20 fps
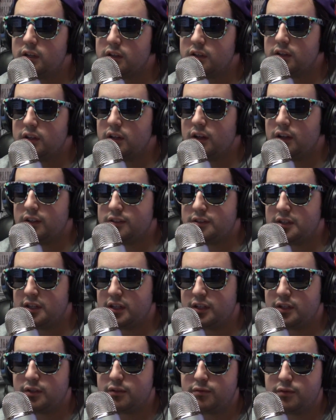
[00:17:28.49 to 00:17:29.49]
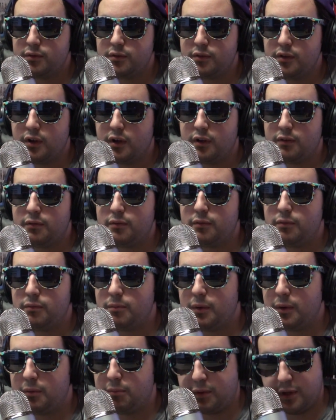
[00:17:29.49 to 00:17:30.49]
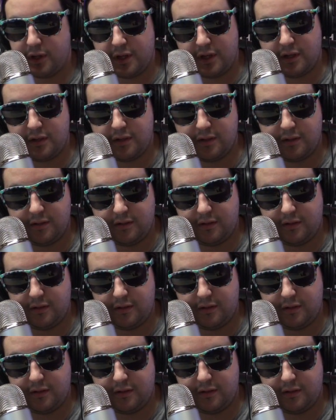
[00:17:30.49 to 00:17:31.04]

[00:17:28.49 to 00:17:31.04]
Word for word: not taking food off of my plate.